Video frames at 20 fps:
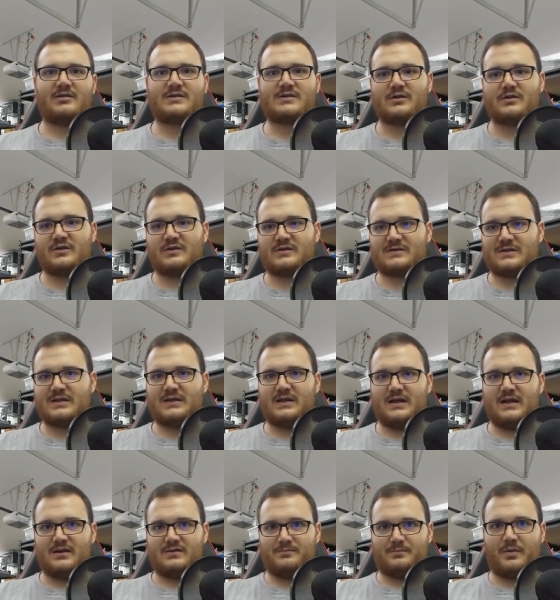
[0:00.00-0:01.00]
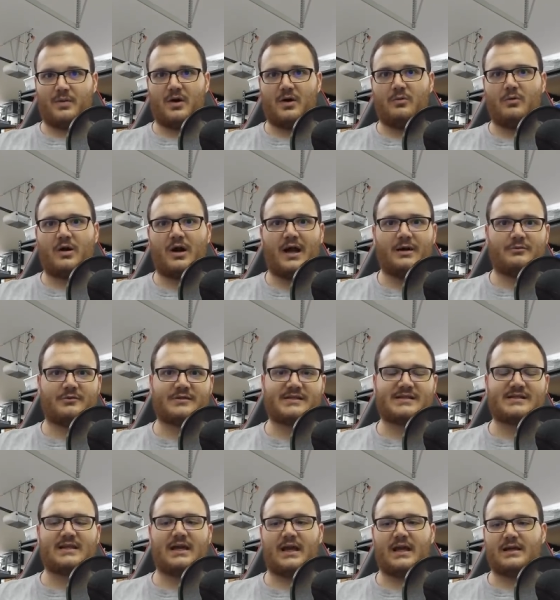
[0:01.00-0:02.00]
so the part where I will
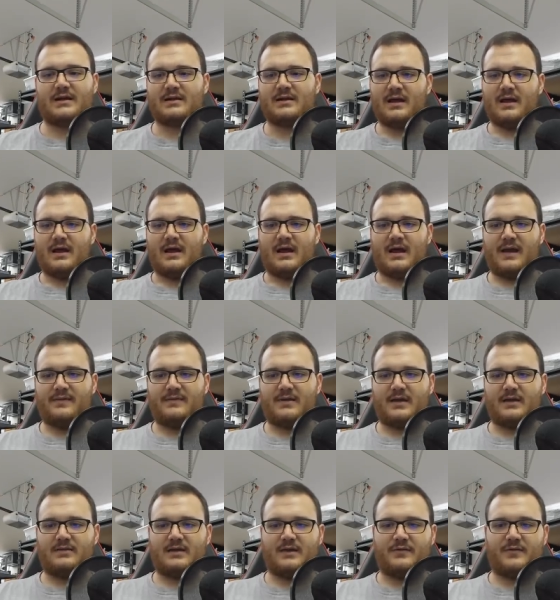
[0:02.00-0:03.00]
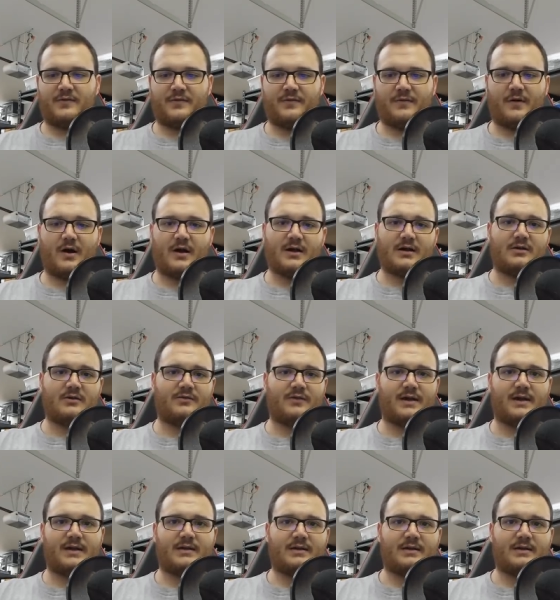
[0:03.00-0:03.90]
stand, and then the front of it